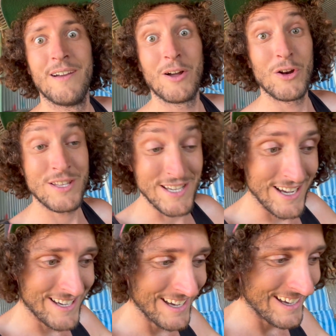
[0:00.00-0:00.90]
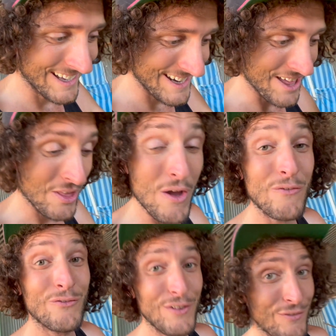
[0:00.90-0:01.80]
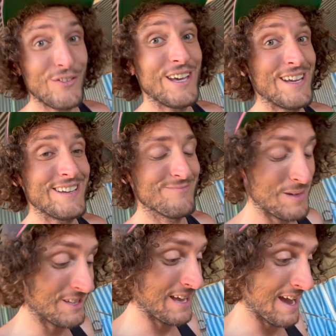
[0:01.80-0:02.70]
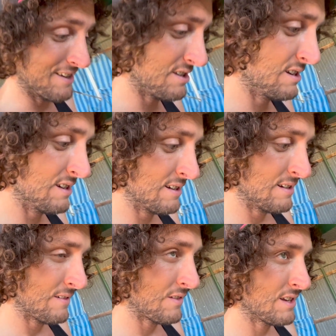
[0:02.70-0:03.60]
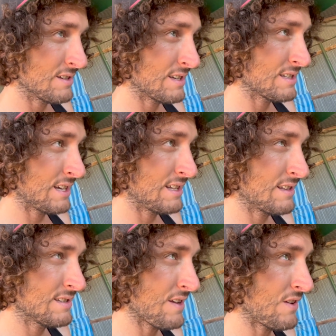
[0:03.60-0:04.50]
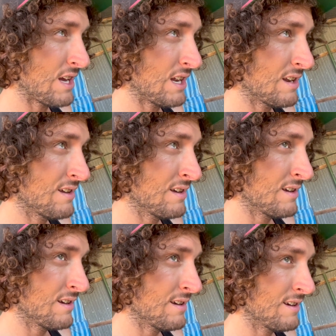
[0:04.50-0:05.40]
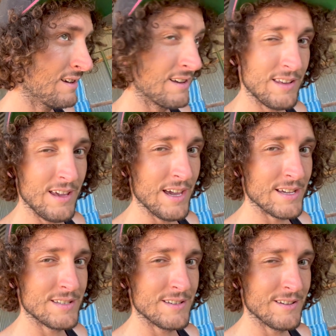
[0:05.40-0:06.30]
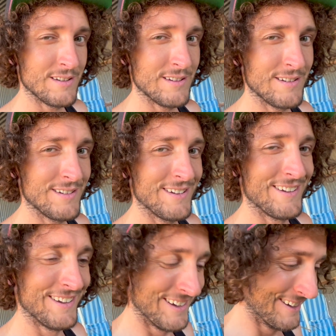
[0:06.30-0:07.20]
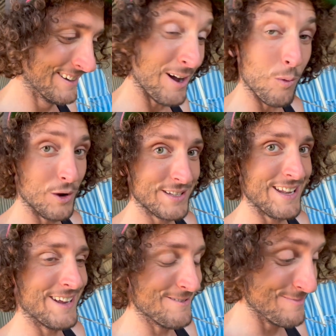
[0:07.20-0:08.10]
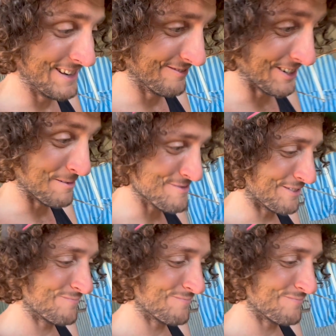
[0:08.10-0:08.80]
I'll suck another 15 mil out. 15, 17, Yes. I'll work that out in a minute when I'm not